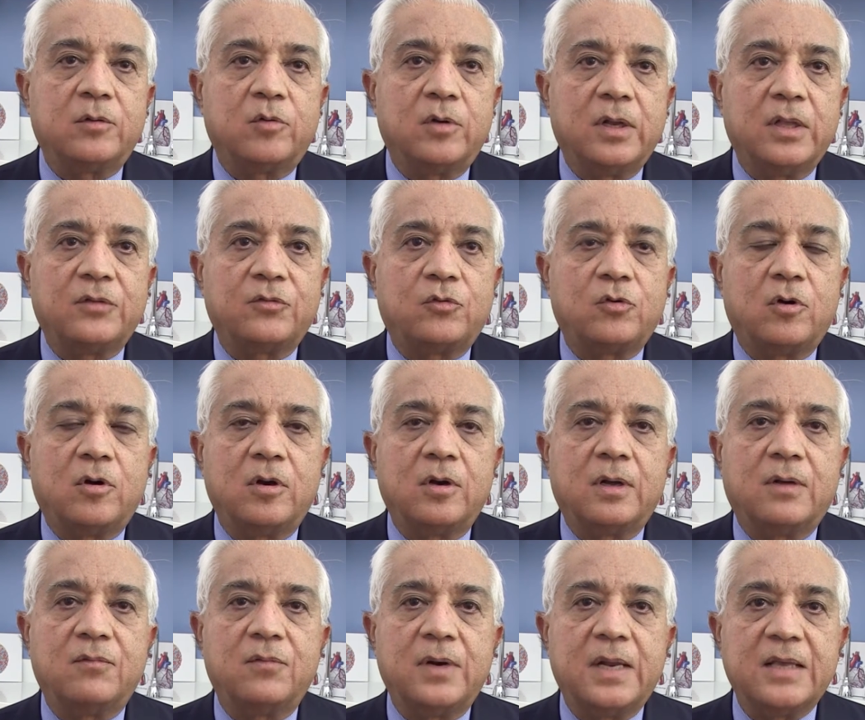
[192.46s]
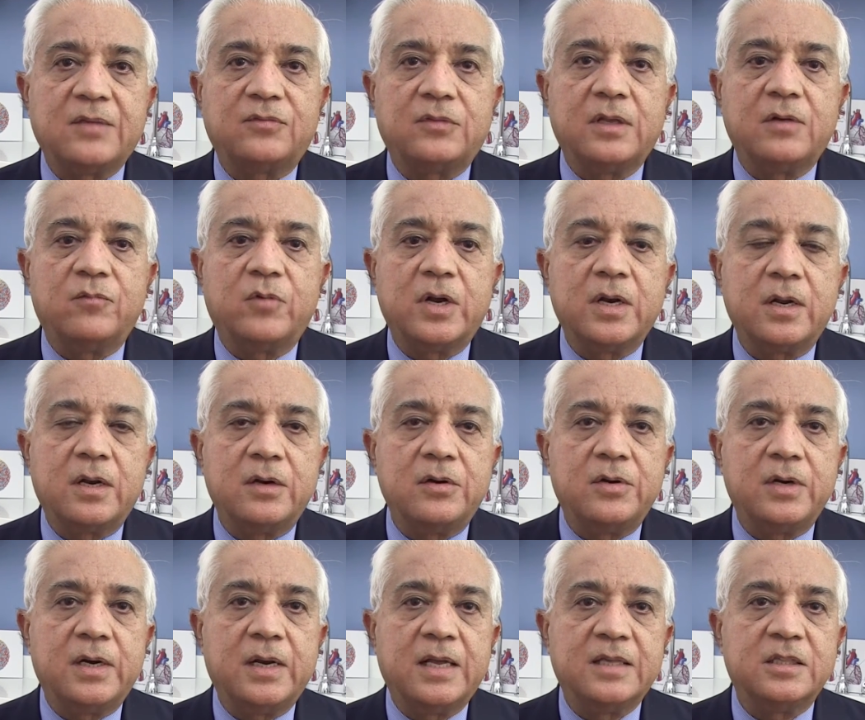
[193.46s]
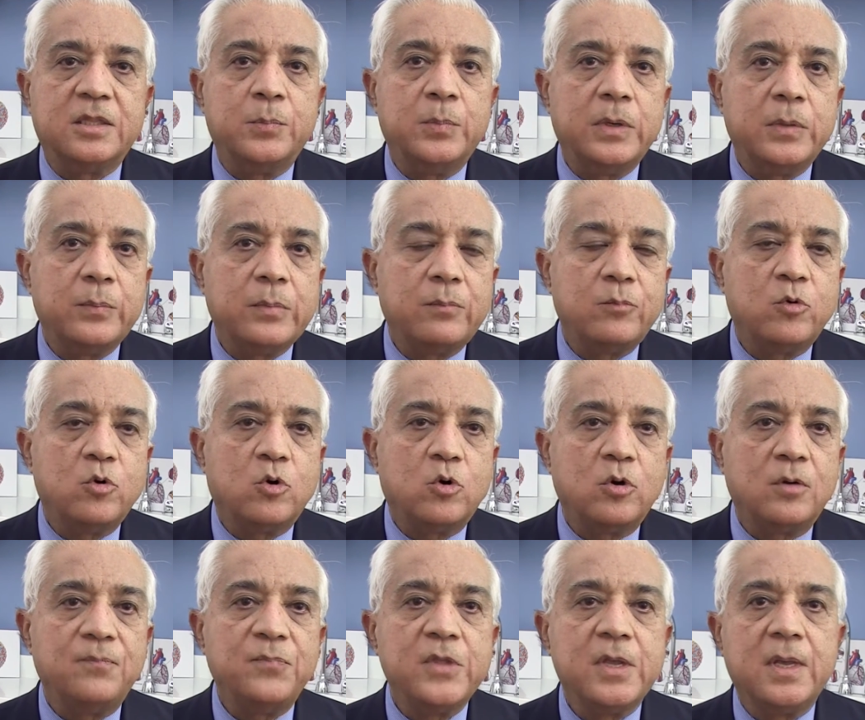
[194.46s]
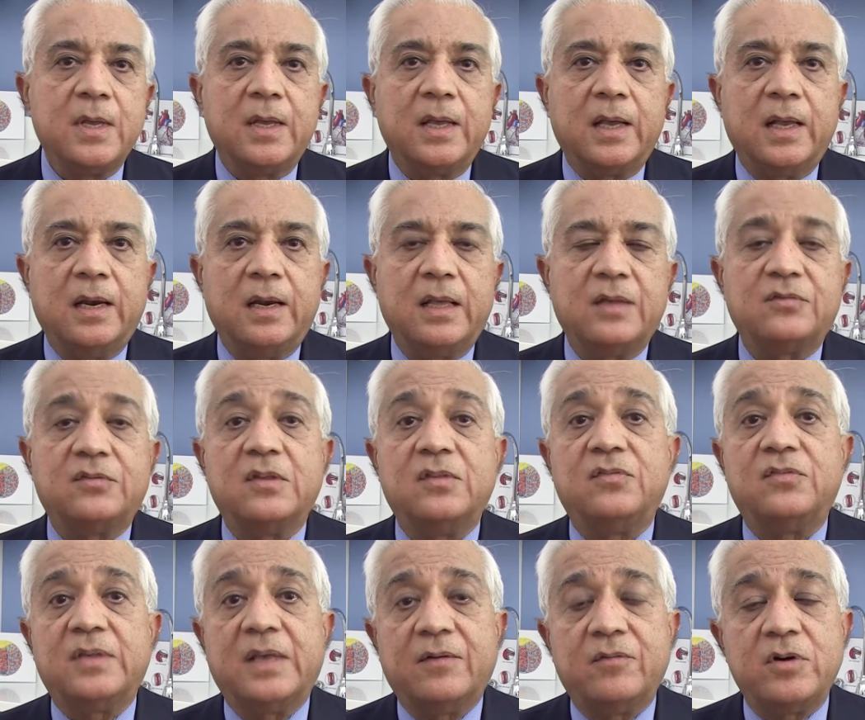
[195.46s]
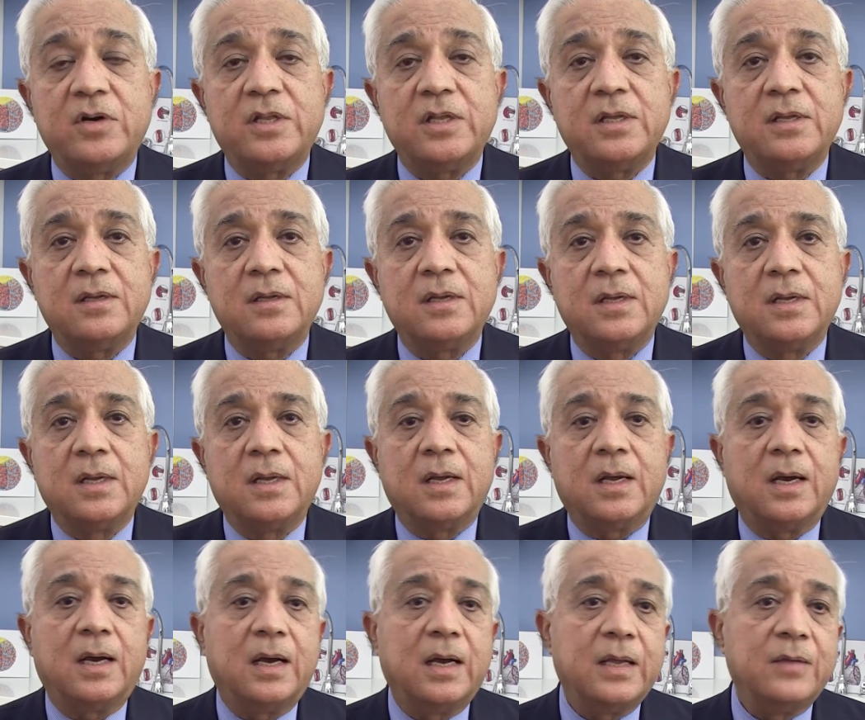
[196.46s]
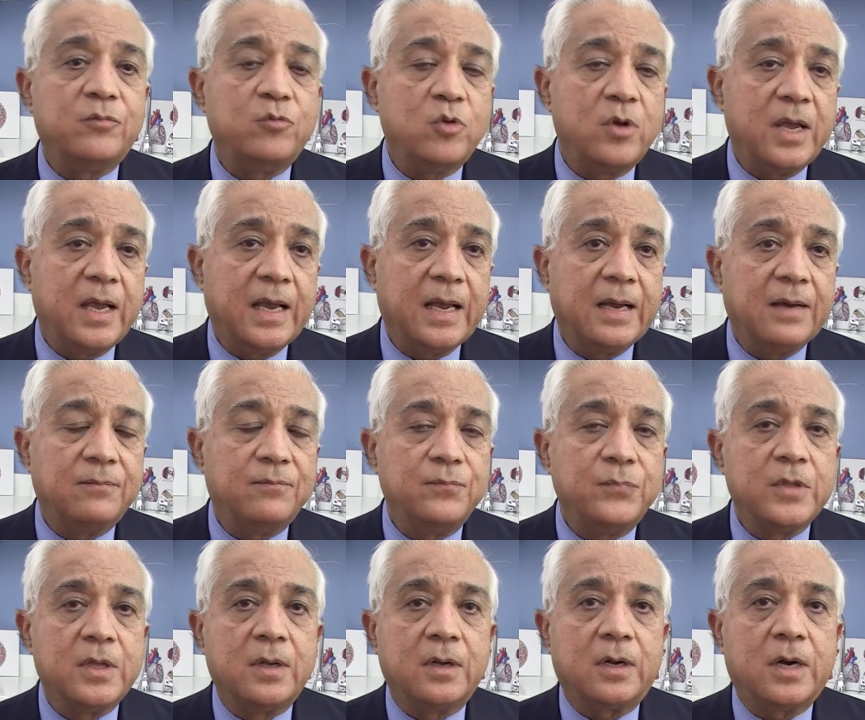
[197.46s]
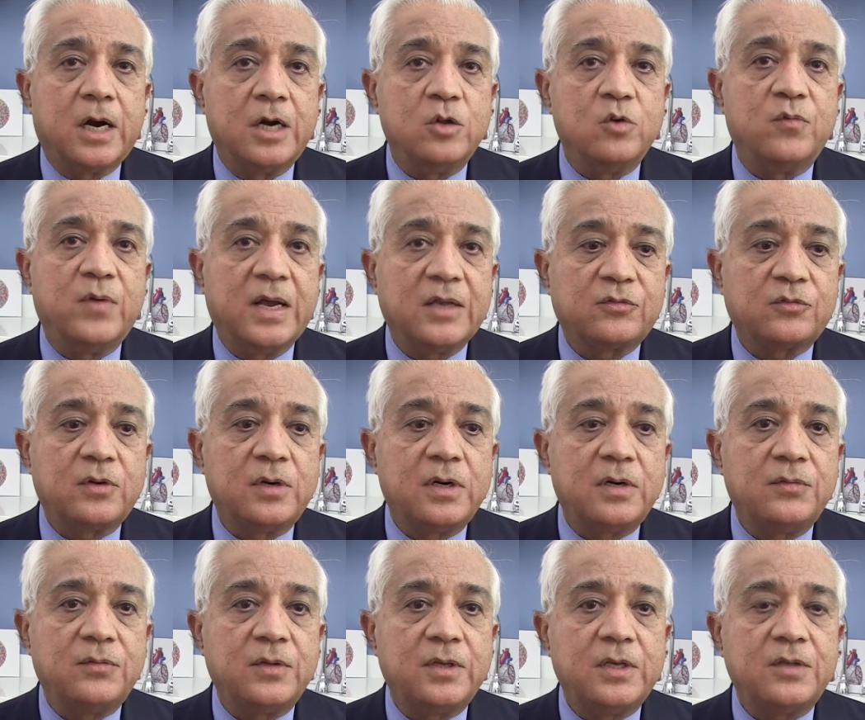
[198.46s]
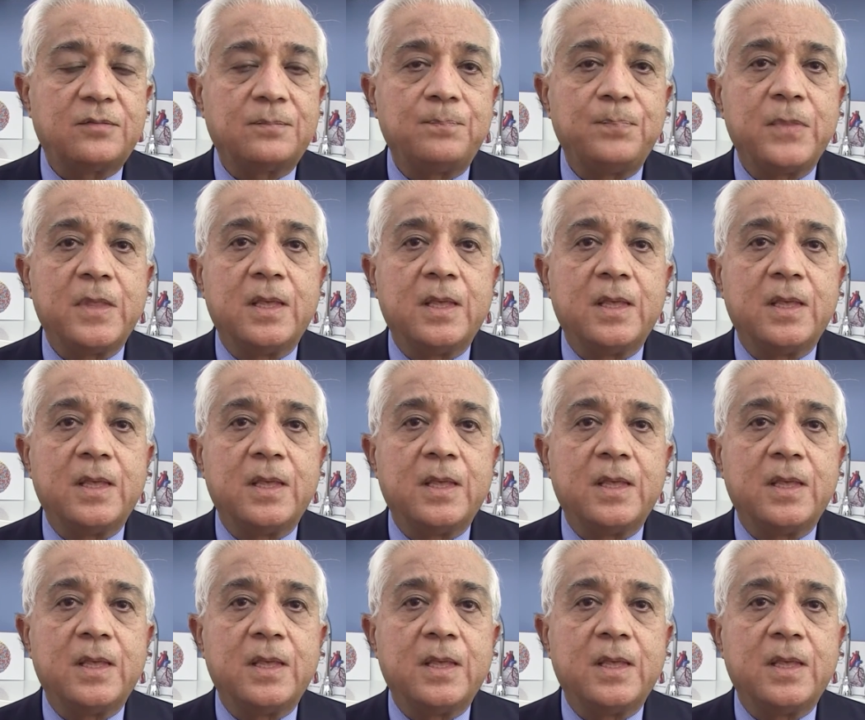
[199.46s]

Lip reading: cholesterol of less than 100 as the minimum goal and less than 70 if you have cardiovascular disease.